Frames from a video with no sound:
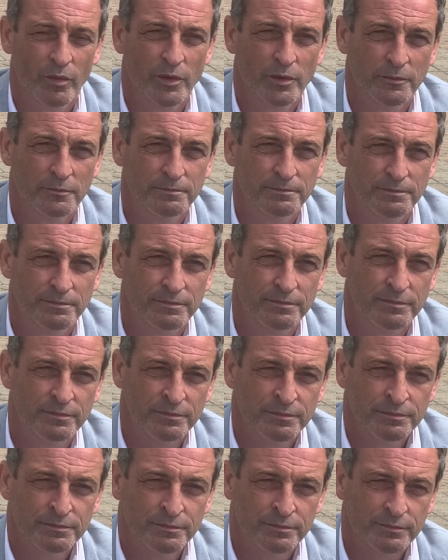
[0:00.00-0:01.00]
in the
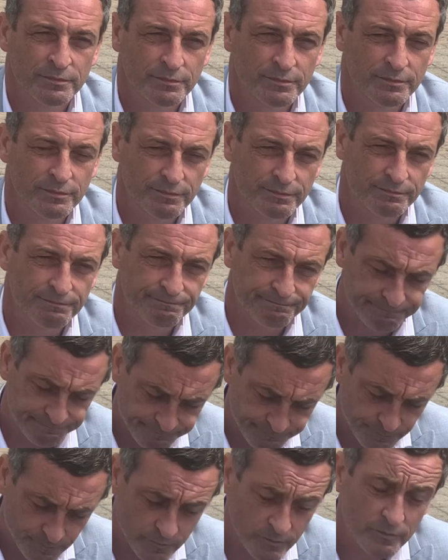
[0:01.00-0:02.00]
first team and
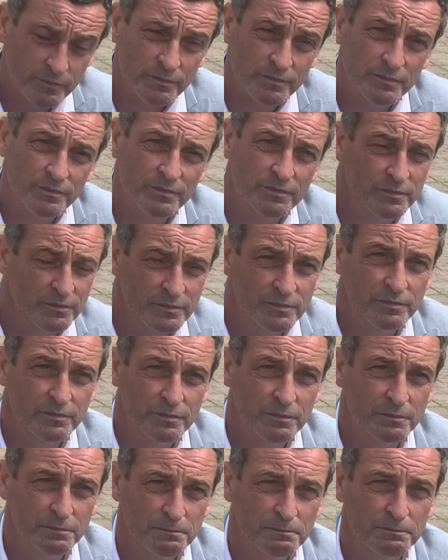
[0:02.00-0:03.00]
getting them out there and the
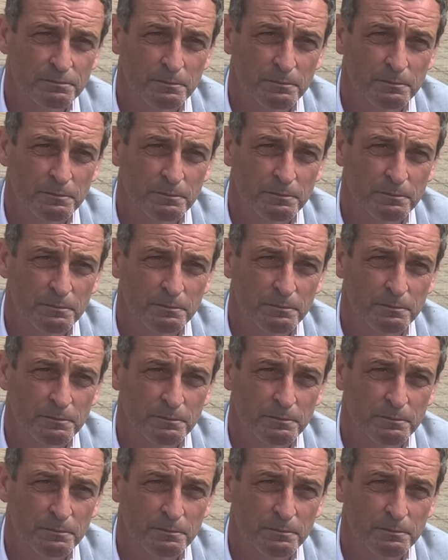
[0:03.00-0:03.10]
pitch.